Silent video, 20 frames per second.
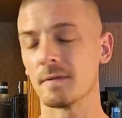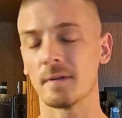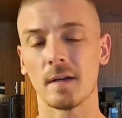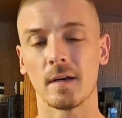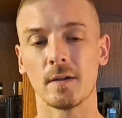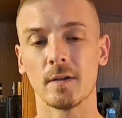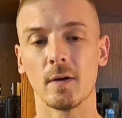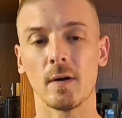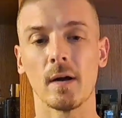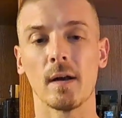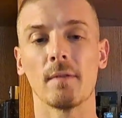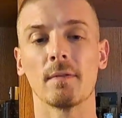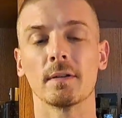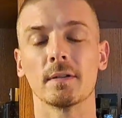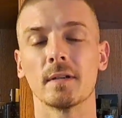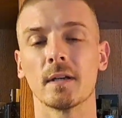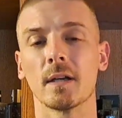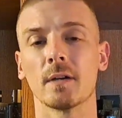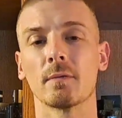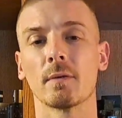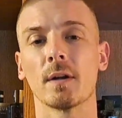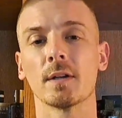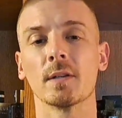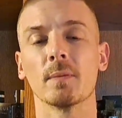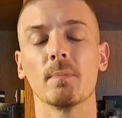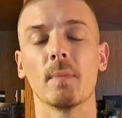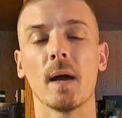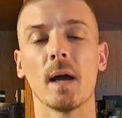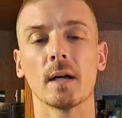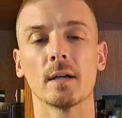I don't know. Everything in Red
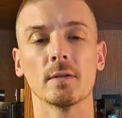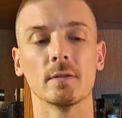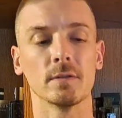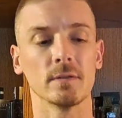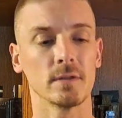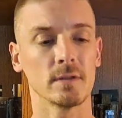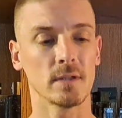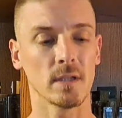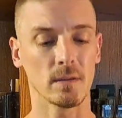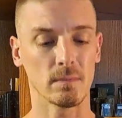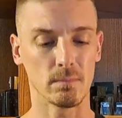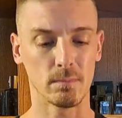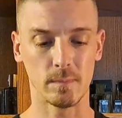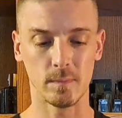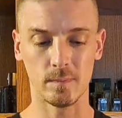Tobacco is just like